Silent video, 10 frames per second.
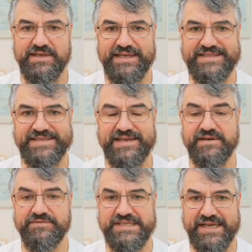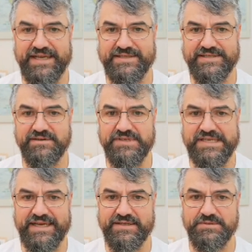a service
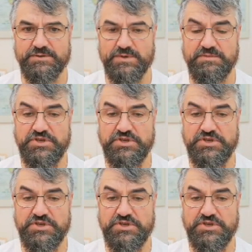account which will be